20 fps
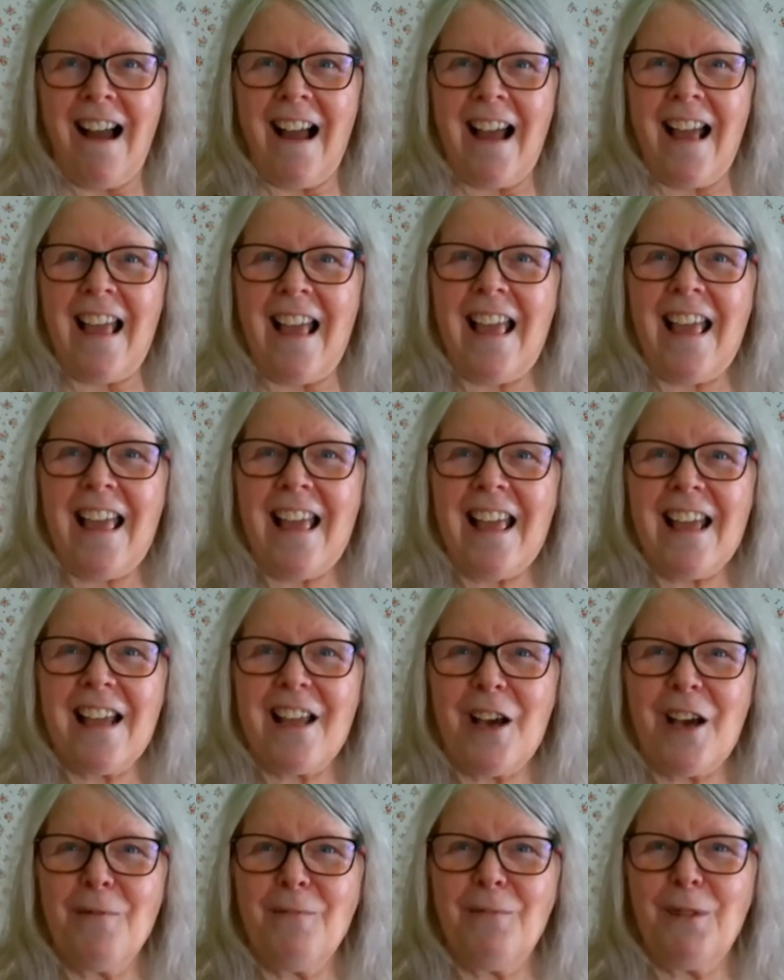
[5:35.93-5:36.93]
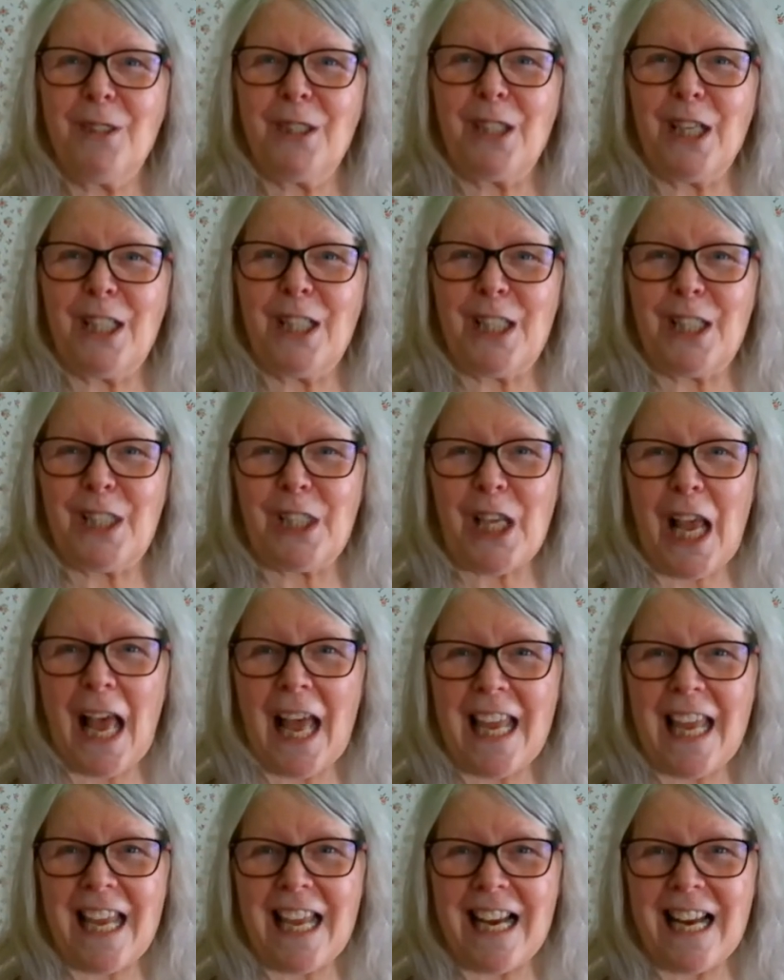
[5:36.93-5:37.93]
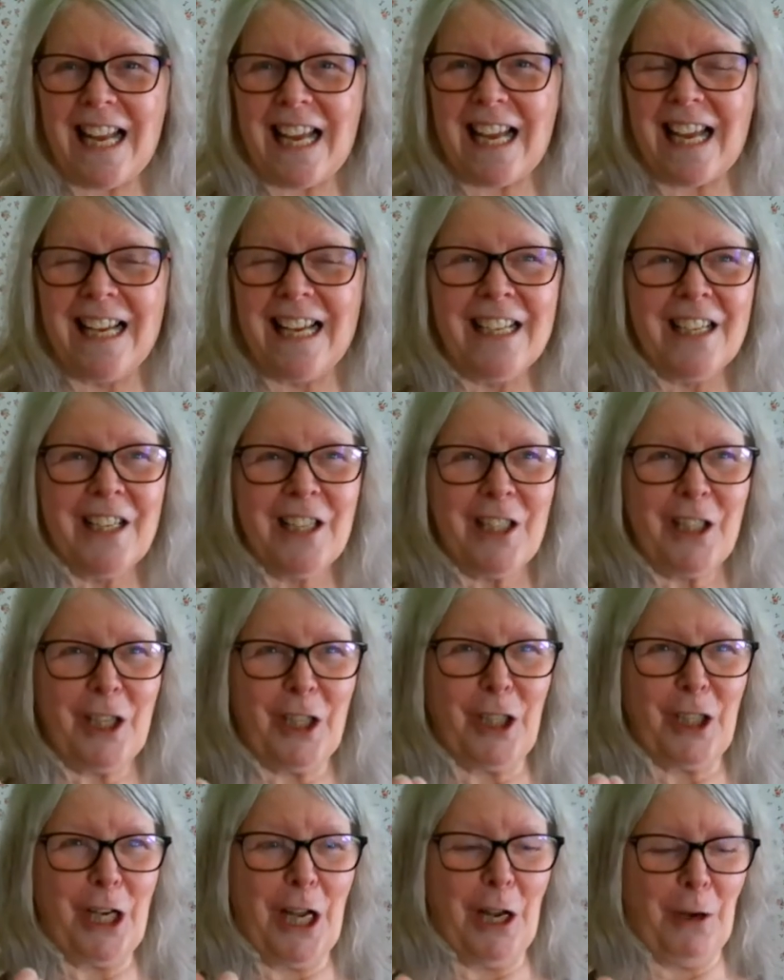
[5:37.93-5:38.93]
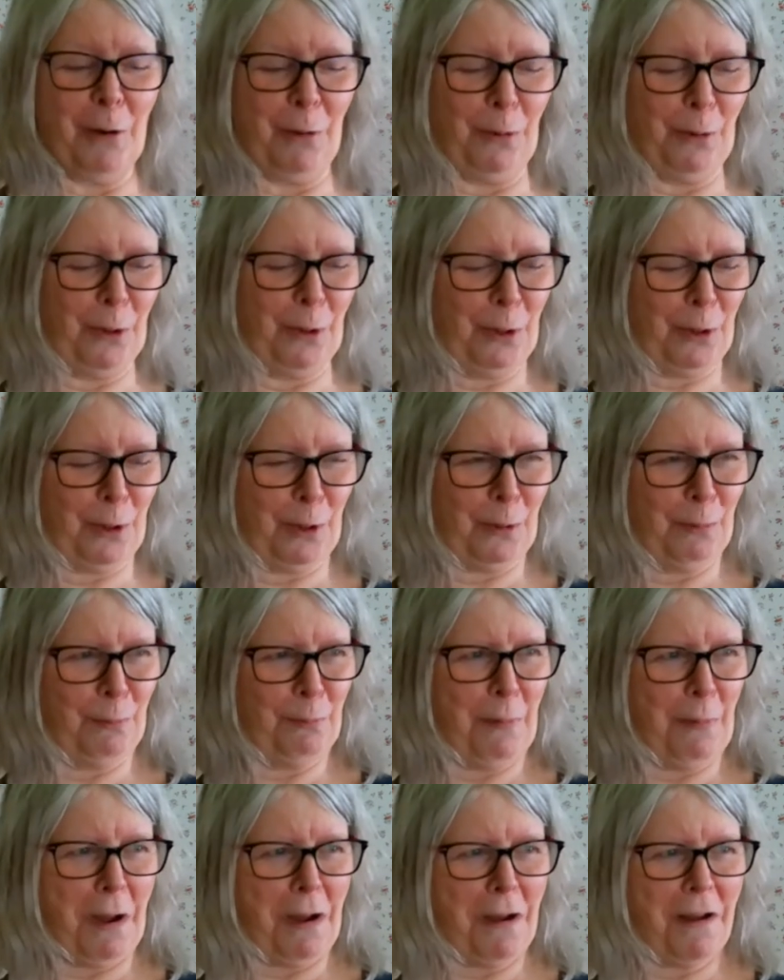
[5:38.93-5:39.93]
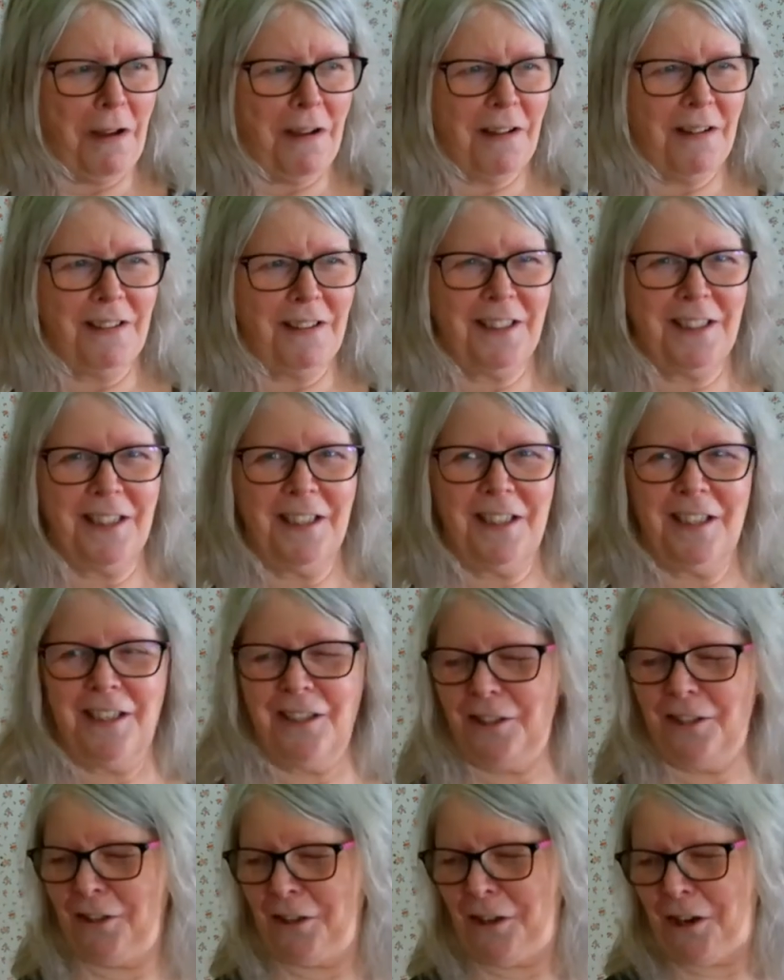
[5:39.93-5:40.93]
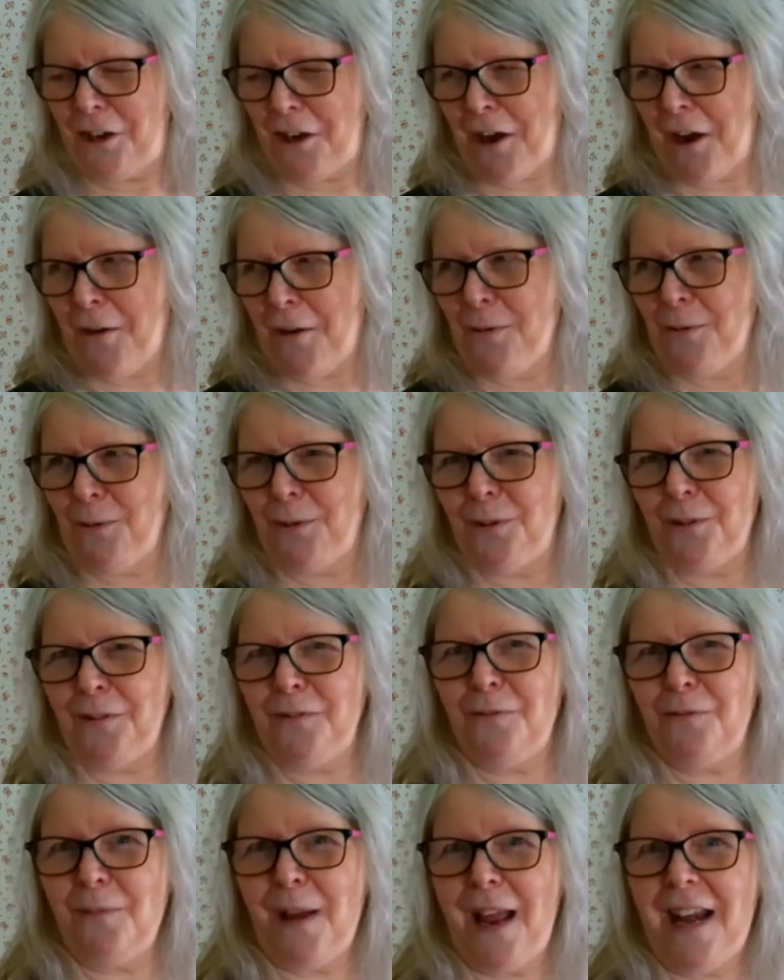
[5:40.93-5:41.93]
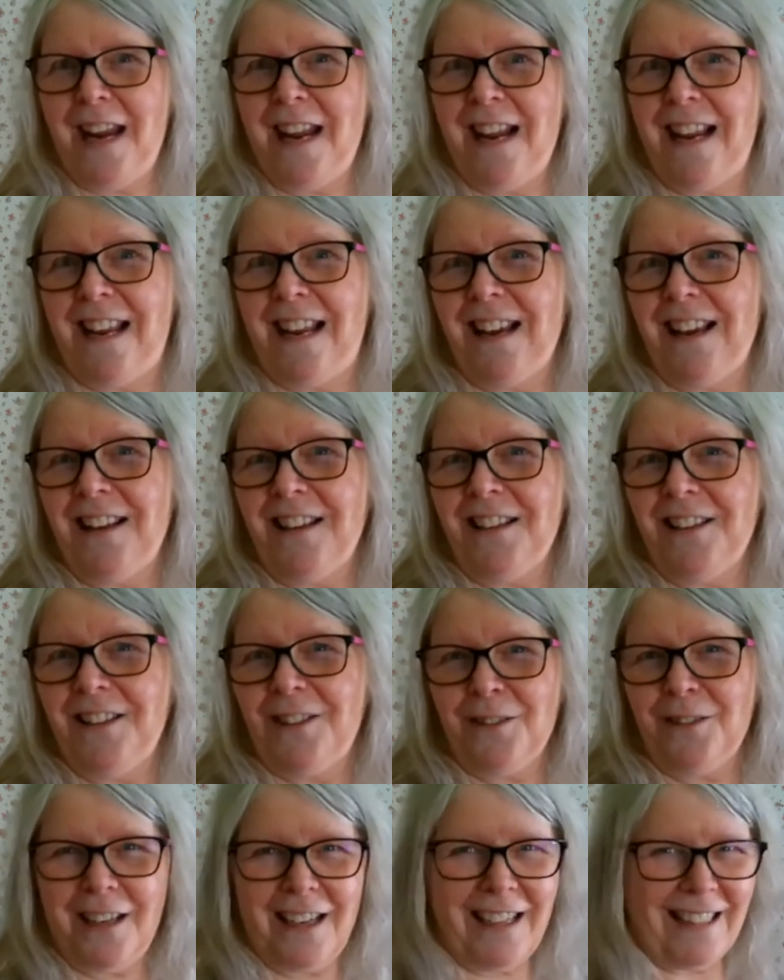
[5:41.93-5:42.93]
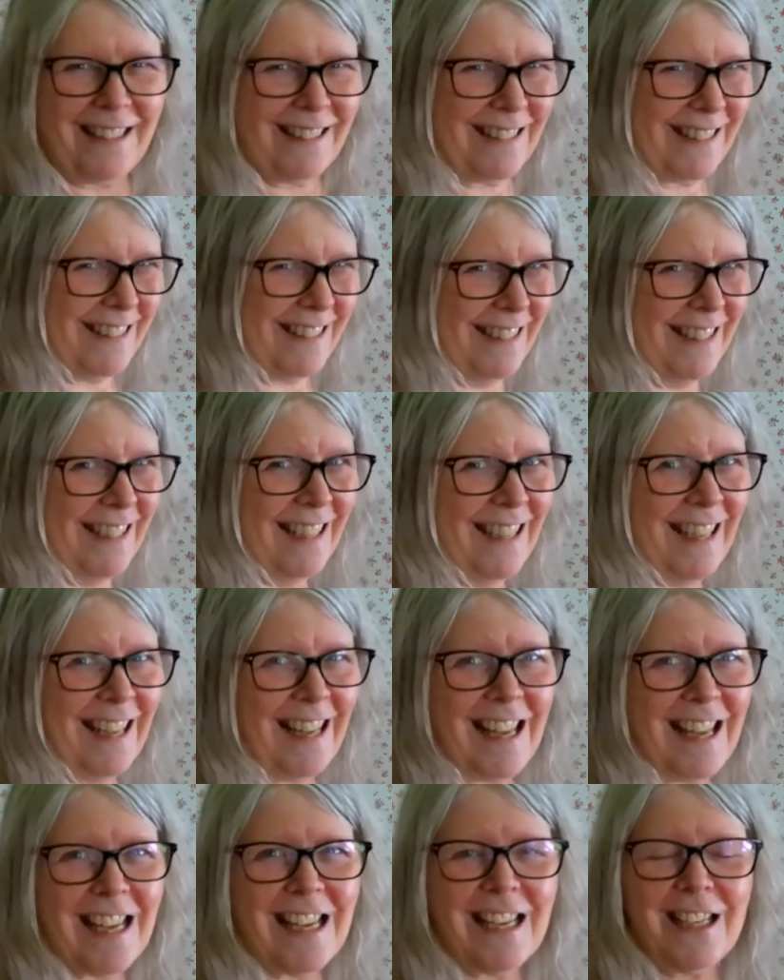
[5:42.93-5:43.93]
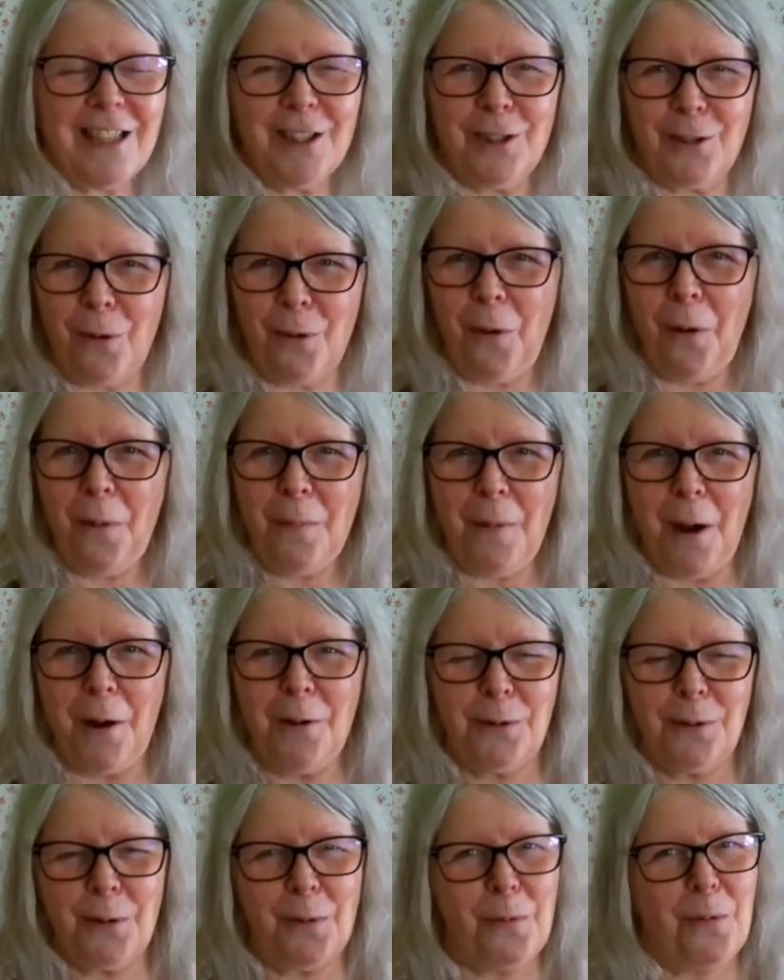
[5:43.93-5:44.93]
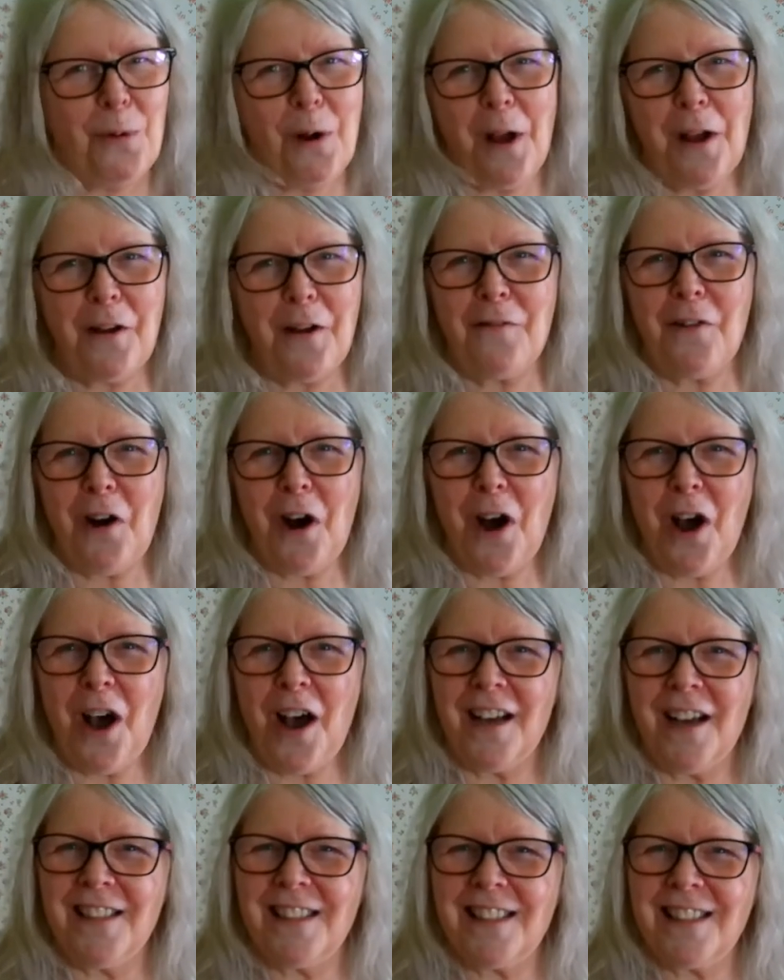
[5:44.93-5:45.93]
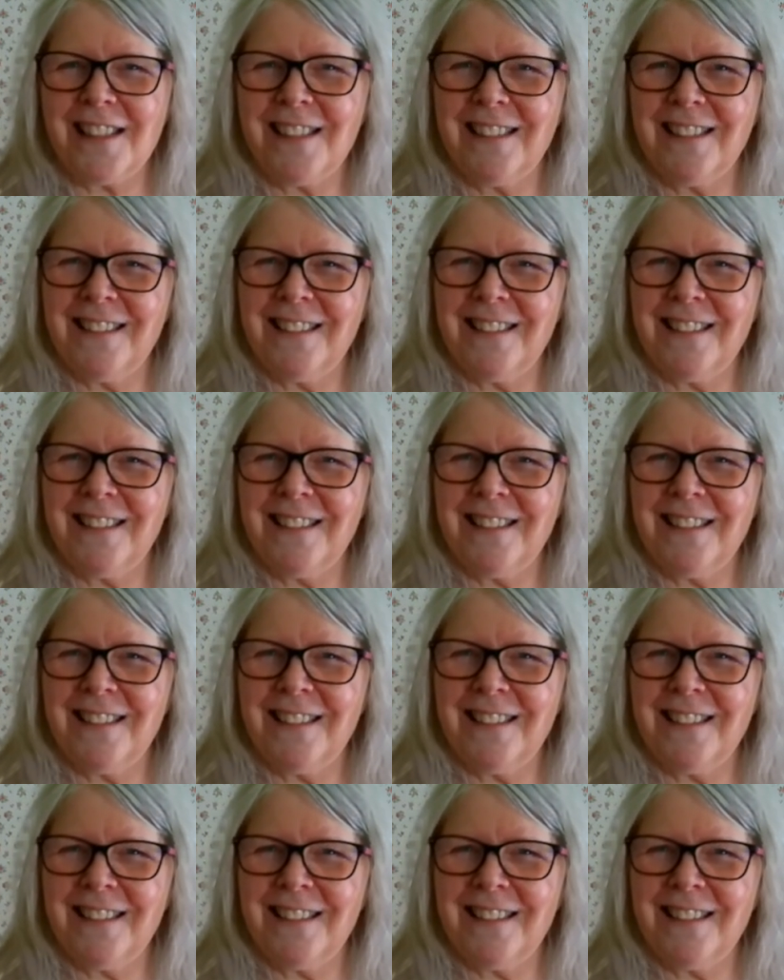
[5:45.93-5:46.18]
Here comes the tailor. Doesn't he look smart in his coat of many colours? Huh? He's almost a work of art.